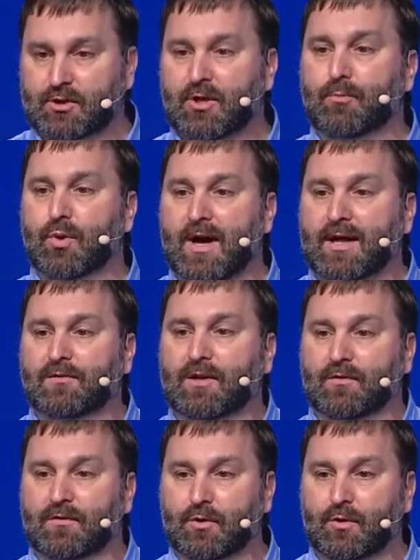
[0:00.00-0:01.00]
compliance
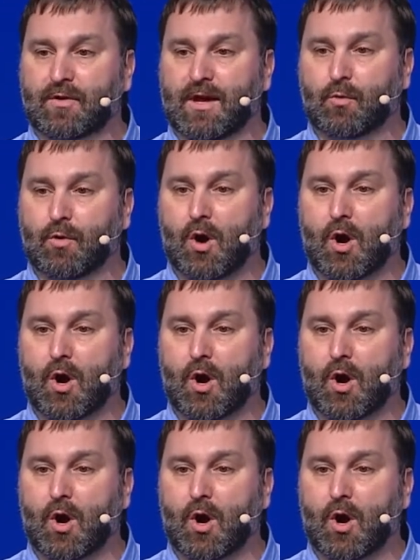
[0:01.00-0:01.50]
concern that we're